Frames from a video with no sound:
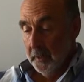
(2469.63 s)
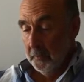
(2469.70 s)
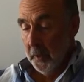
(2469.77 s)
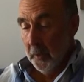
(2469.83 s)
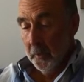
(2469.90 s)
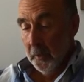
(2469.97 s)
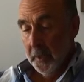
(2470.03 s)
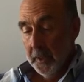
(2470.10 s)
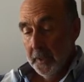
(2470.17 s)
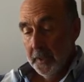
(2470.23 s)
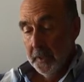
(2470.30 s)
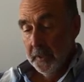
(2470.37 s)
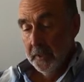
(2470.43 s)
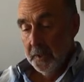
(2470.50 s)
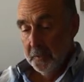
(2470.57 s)

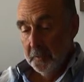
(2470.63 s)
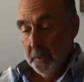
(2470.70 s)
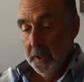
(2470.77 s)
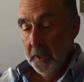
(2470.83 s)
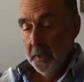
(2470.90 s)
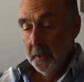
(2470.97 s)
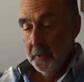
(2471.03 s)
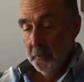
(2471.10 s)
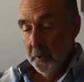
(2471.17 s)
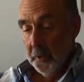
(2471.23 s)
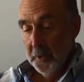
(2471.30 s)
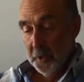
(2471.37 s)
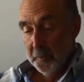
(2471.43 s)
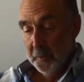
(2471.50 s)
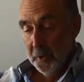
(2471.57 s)
marinating his meat in
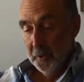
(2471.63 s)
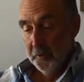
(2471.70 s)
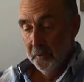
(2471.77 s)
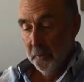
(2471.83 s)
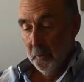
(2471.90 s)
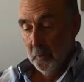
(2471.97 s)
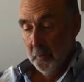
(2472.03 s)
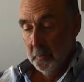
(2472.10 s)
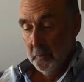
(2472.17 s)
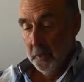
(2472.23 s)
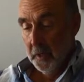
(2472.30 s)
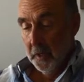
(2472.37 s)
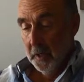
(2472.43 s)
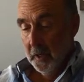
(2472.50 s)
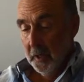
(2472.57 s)
rose perfume,
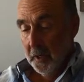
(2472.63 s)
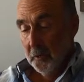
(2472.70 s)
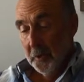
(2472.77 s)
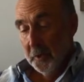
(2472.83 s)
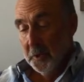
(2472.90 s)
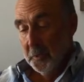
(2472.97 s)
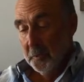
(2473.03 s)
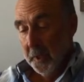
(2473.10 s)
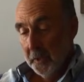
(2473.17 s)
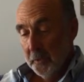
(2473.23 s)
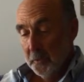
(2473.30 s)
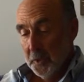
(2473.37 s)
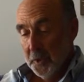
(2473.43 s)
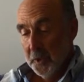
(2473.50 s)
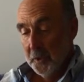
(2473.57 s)
rose
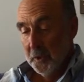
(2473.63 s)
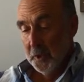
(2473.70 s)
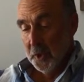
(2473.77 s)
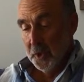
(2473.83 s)
petals in the